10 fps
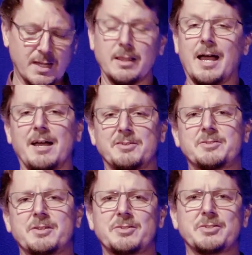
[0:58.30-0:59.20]

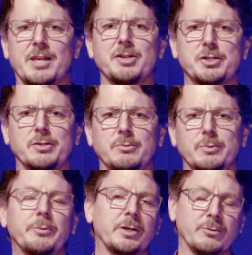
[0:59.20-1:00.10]
Last session,
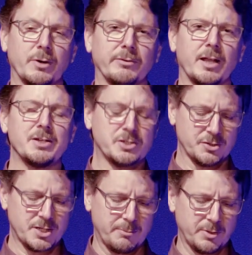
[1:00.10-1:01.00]
we were in Revelation
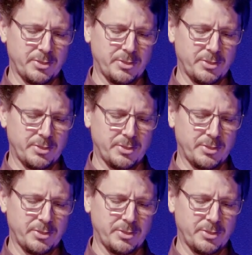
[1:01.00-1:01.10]
chapter